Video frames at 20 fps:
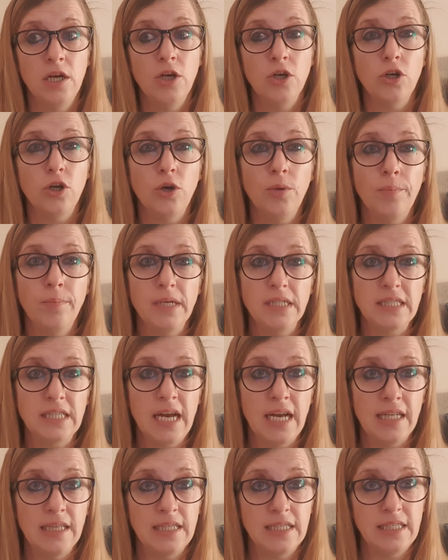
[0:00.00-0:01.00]
Come back
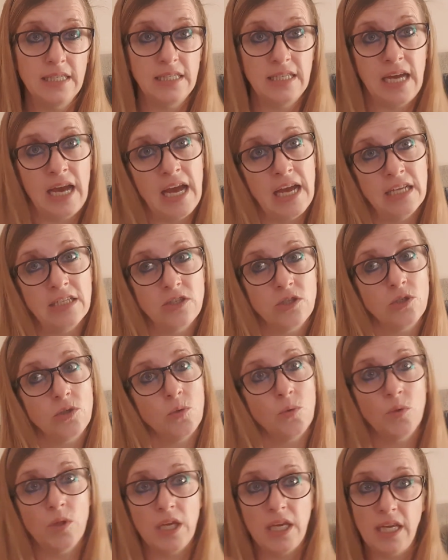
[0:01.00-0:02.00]
down the stairs because
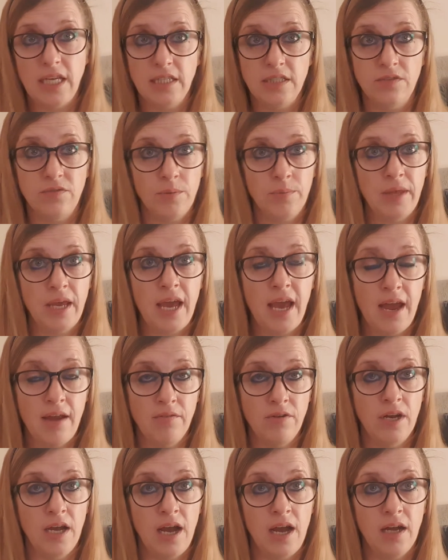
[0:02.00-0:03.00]
all the kids from the
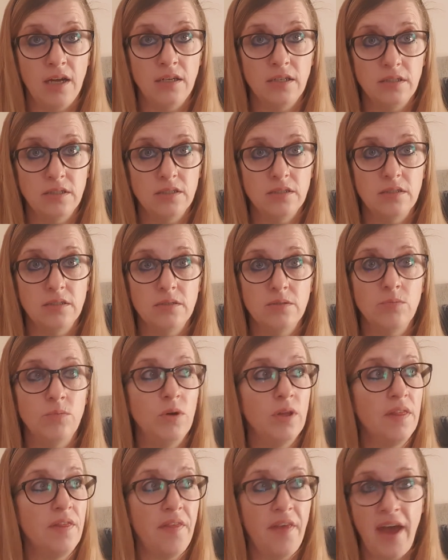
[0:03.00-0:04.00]
area
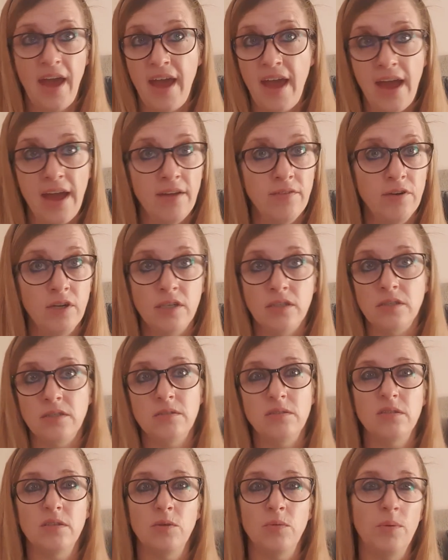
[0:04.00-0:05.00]
were there
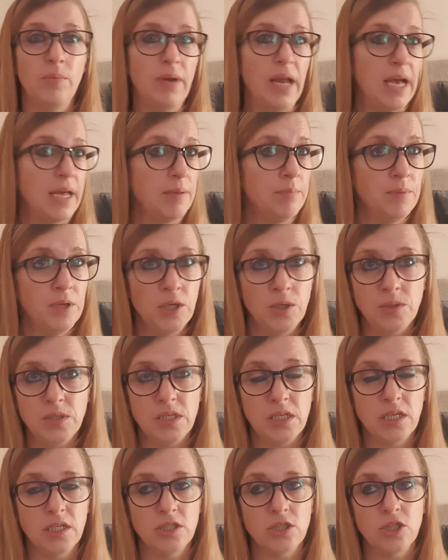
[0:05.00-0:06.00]
and they were playing
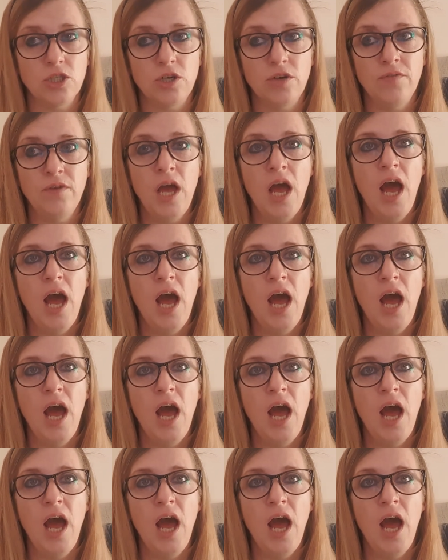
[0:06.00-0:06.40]
music and stuff.